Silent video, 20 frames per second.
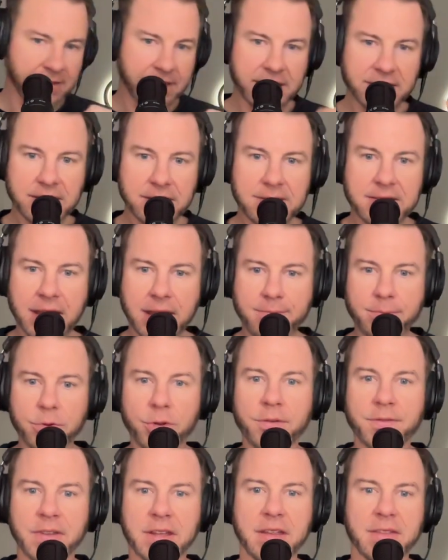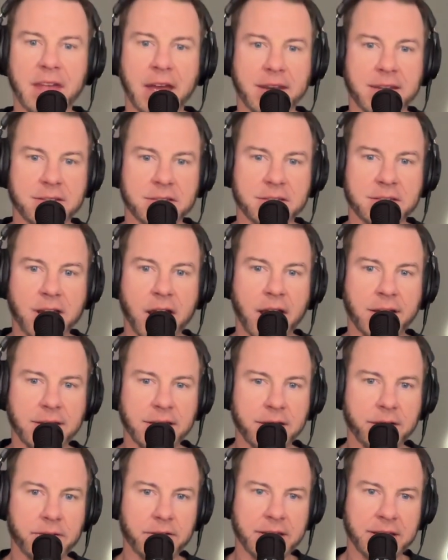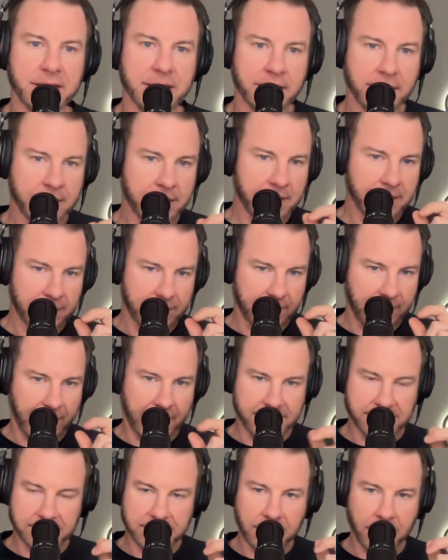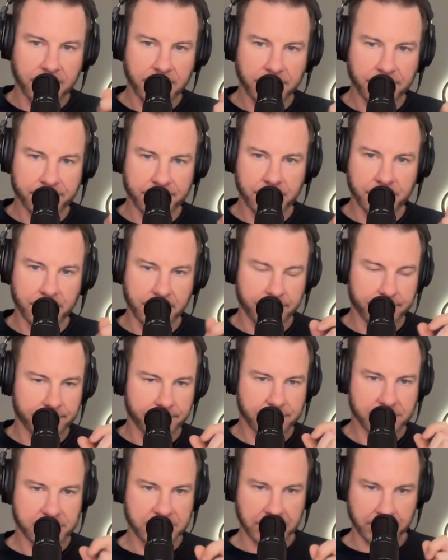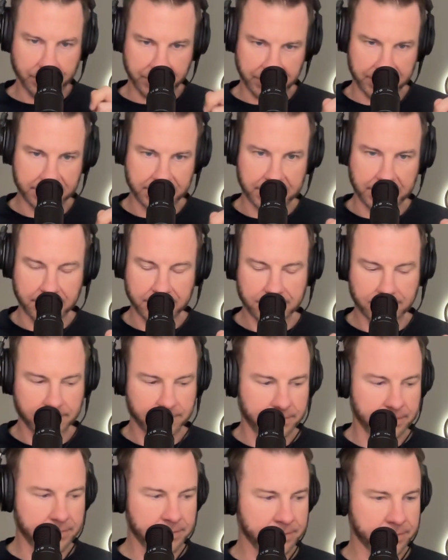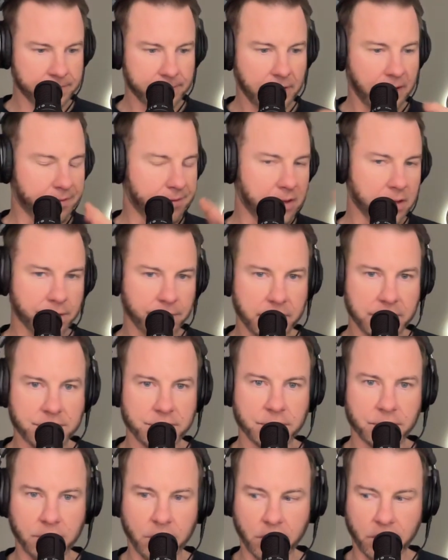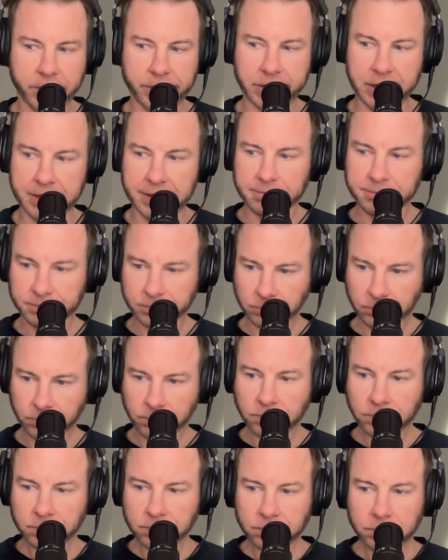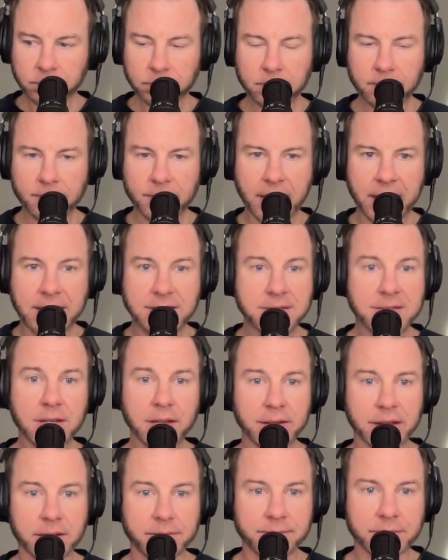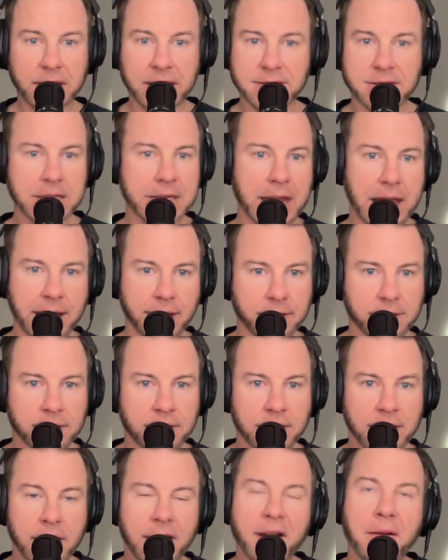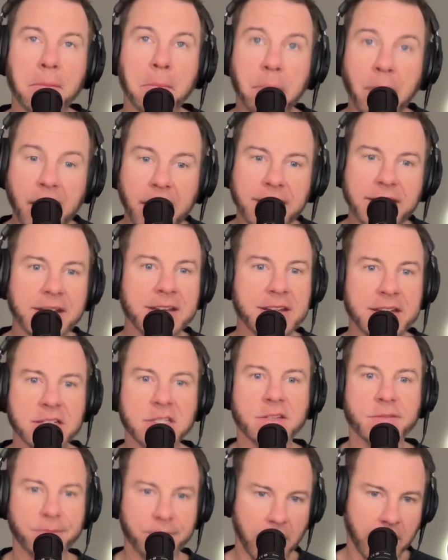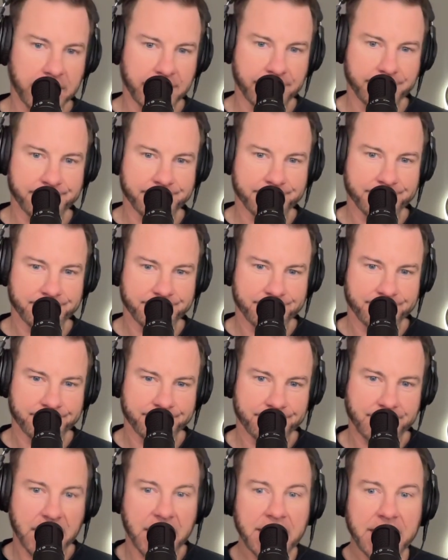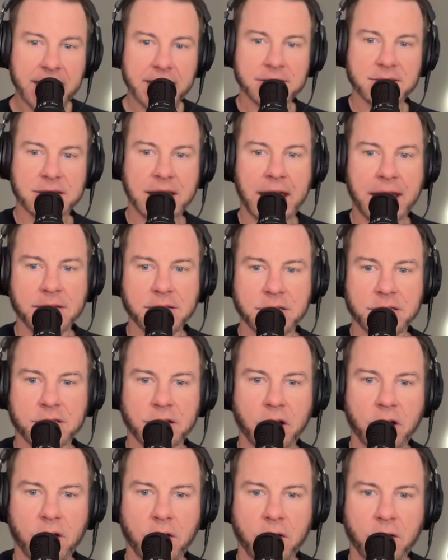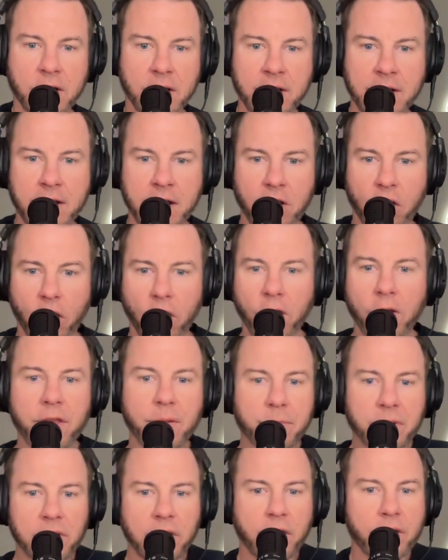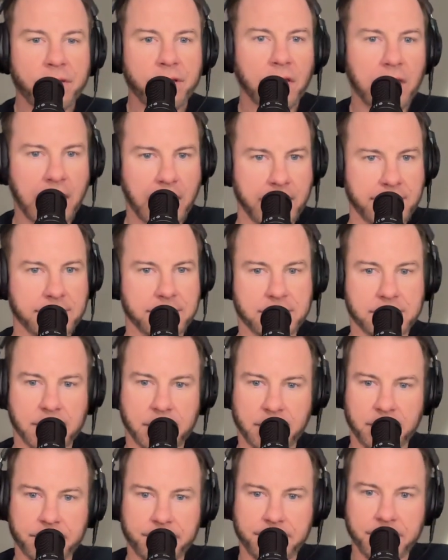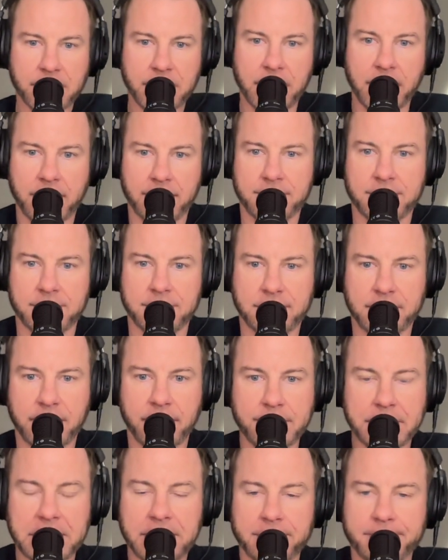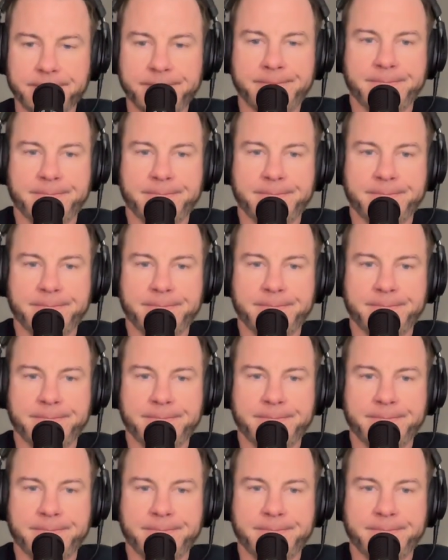this is a movie that is not nearly, has none of the seriousness of the original, hardly. It's silly. It's inane. But it is fun. It is. And so all the below the line stuff, guys, I mean,